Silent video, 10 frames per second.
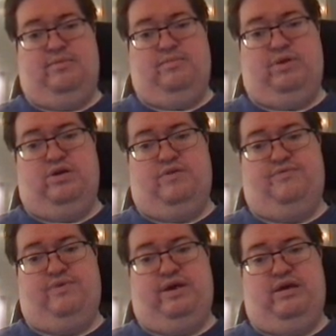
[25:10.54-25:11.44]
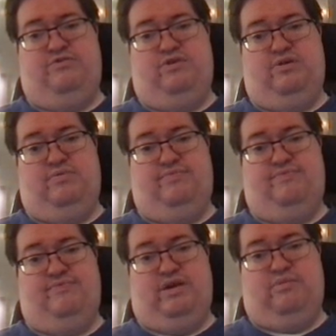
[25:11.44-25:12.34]
when you have 80
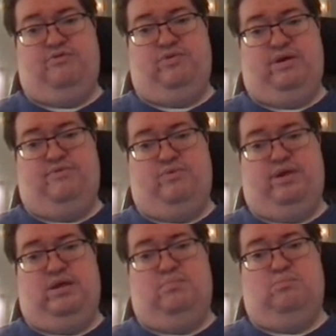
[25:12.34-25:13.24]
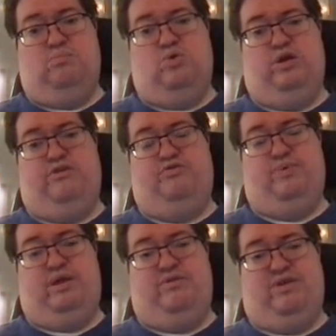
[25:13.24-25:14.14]
variables, you have already more than
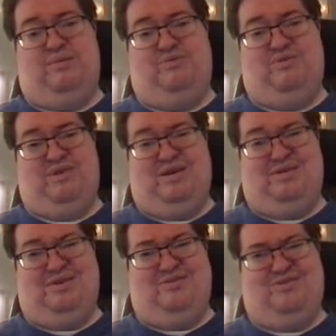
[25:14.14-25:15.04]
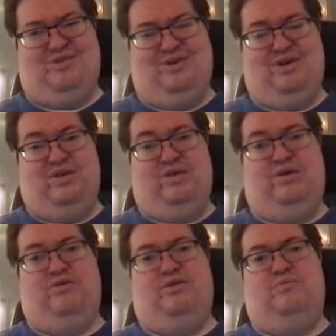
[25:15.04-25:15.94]
20 times the variance.
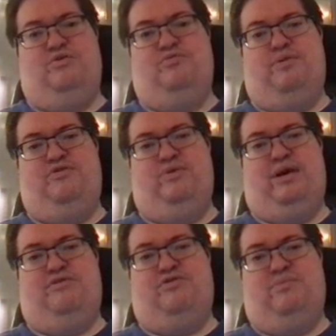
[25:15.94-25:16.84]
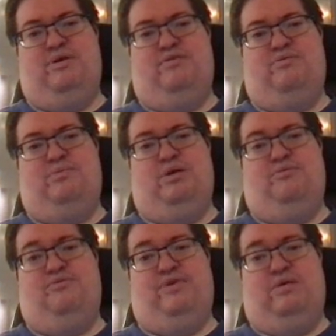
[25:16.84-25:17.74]
Which means your estimator becomes
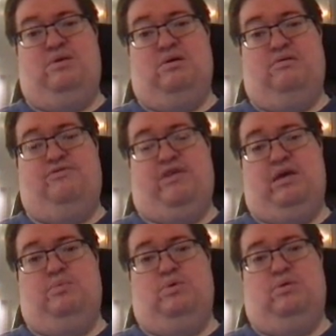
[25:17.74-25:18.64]
very unstable.